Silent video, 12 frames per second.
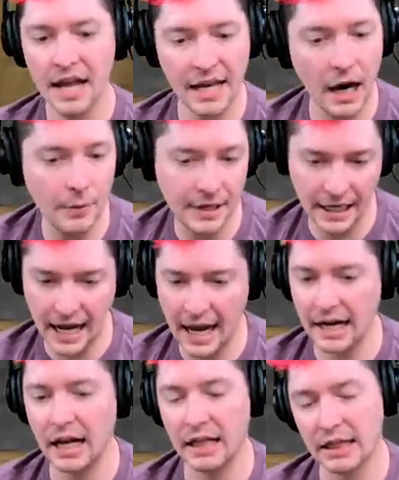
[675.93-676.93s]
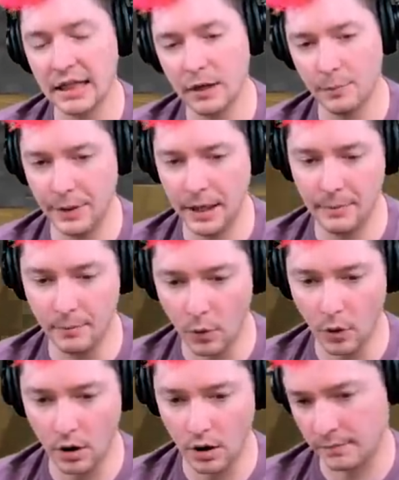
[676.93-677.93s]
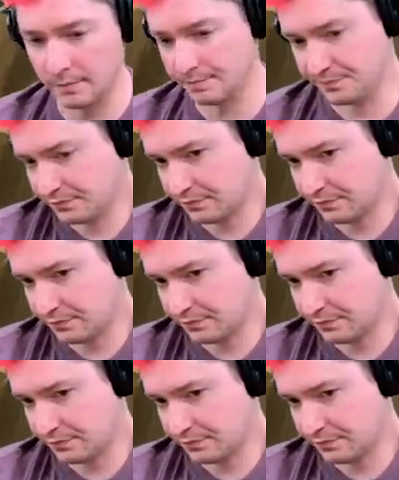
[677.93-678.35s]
Now we can add a little bit more